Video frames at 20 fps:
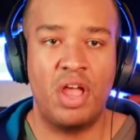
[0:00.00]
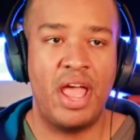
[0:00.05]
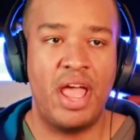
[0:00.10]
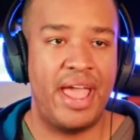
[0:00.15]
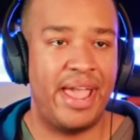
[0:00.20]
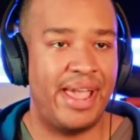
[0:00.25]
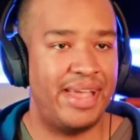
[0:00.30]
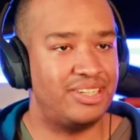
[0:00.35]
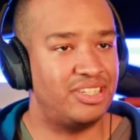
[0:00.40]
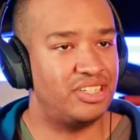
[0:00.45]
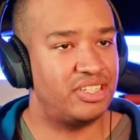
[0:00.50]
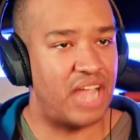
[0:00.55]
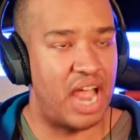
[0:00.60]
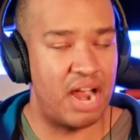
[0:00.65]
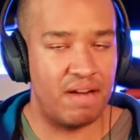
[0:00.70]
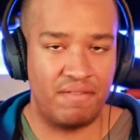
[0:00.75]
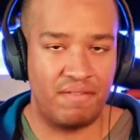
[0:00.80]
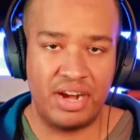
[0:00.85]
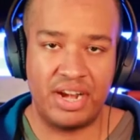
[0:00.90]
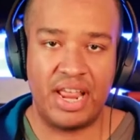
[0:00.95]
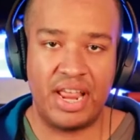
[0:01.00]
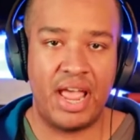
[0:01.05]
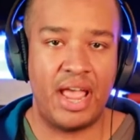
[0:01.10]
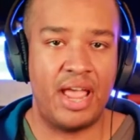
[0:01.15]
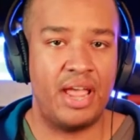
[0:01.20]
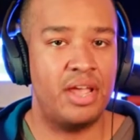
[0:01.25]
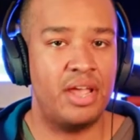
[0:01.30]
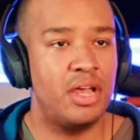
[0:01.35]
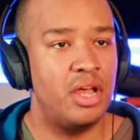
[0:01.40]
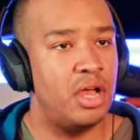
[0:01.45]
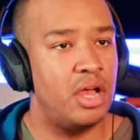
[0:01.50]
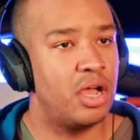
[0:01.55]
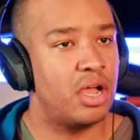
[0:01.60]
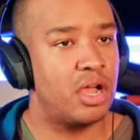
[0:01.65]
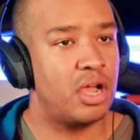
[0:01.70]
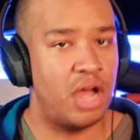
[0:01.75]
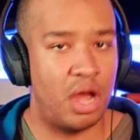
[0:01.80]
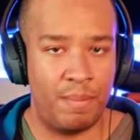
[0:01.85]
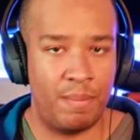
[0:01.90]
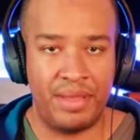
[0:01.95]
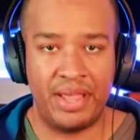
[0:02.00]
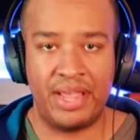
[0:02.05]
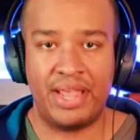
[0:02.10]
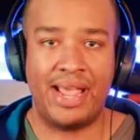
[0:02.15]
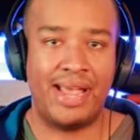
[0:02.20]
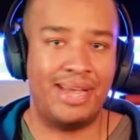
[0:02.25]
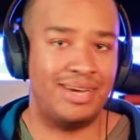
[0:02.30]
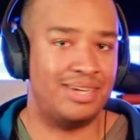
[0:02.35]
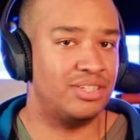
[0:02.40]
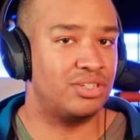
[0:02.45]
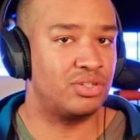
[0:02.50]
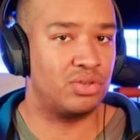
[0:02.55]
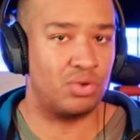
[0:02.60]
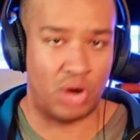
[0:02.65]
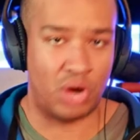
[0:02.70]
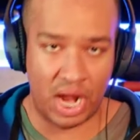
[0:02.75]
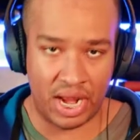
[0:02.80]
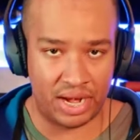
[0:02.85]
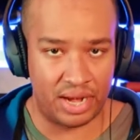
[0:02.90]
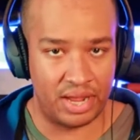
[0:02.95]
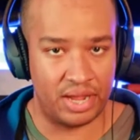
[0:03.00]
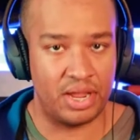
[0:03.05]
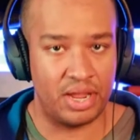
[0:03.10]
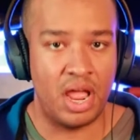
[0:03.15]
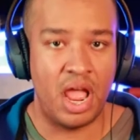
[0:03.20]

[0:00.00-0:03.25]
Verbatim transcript: It's just every day coming and just grinding.